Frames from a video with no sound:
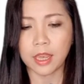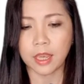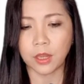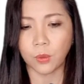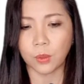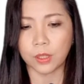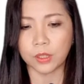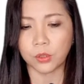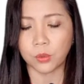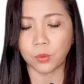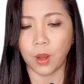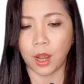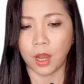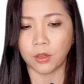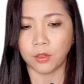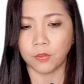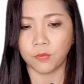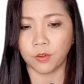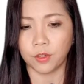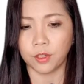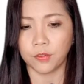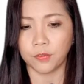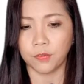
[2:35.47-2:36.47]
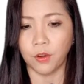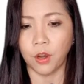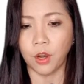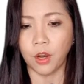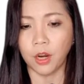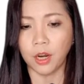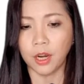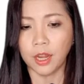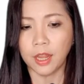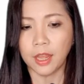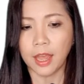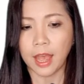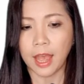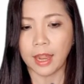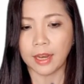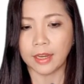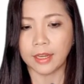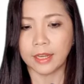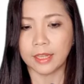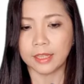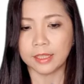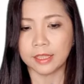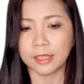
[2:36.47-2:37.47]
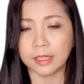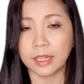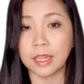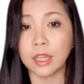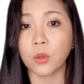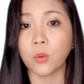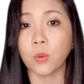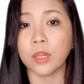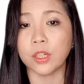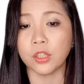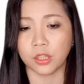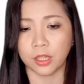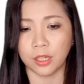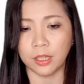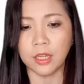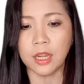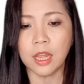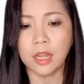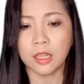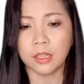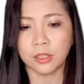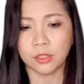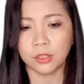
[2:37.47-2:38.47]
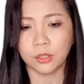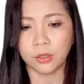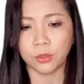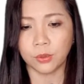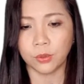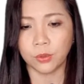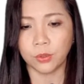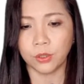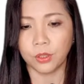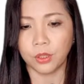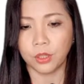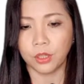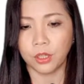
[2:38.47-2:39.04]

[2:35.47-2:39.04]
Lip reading: Equals to 144, and this is equation 2.